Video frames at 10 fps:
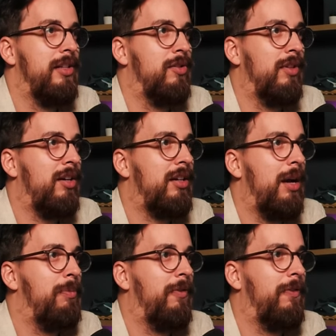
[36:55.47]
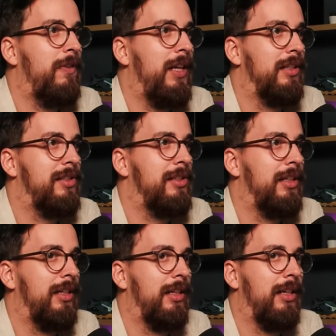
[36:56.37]
So there are a couple of things
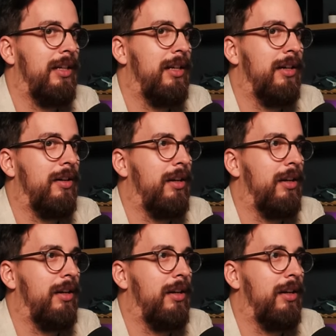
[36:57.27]
in here.